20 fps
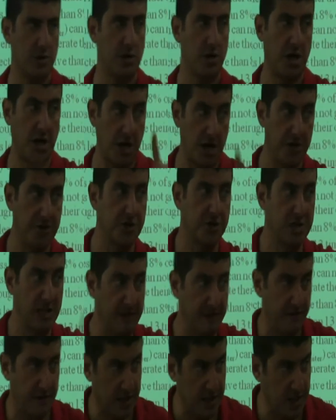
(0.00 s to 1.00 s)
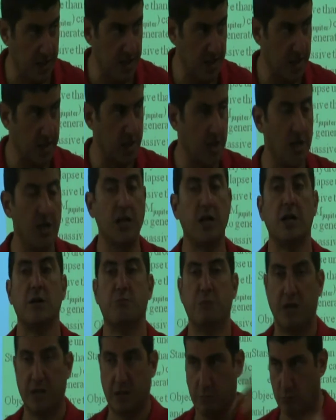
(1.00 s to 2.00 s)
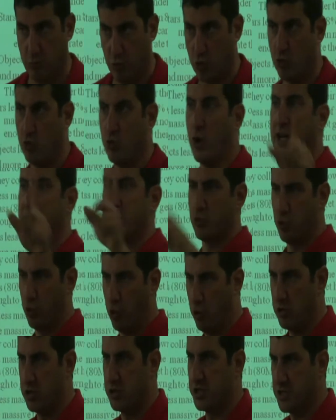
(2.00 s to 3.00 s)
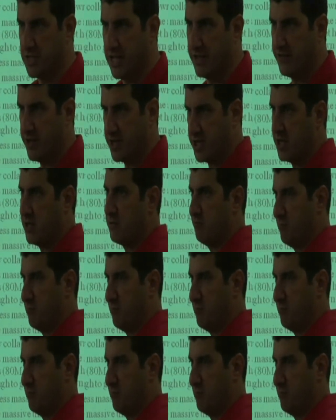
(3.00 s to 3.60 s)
Hotter than Venus, but quite colder than the sun,